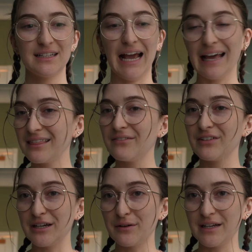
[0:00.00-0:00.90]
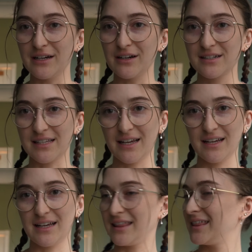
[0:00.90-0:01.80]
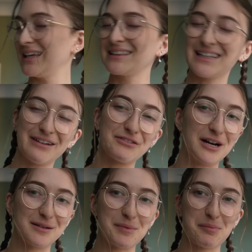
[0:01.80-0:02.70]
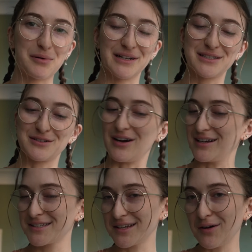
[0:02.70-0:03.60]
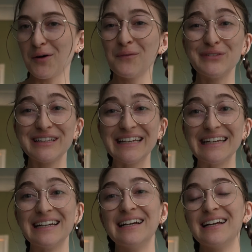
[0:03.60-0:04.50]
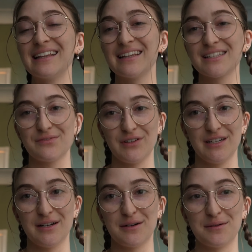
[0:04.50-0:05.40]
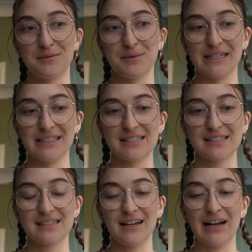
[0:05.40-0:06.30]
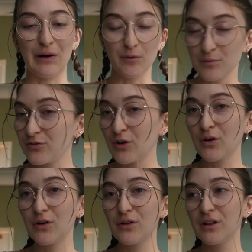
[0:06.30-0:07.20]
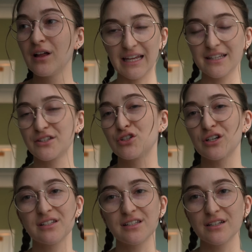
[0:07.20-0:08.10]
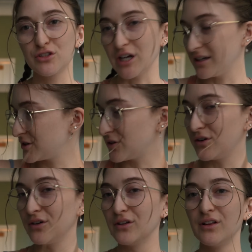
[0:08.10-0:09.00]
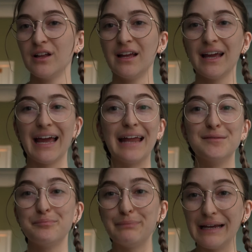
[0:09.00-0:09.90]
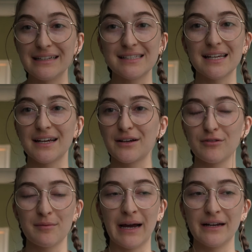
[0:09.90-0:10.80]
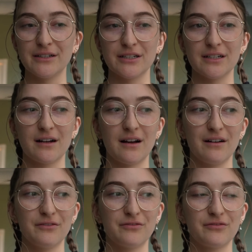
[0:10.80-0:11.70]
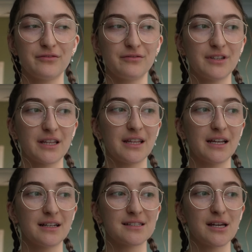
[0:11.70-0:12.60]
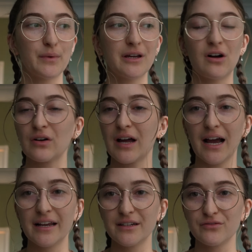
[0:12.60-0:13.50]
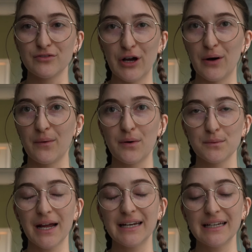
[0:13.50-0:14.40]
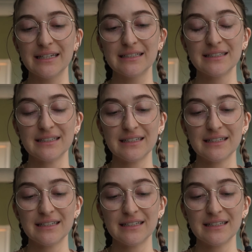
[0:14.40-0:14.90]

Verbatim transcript: end the video here because I think that I've gotten my point across. Hopefully this video was helpful. It's just a gentle and basic reminder of the things that we all kind of know already.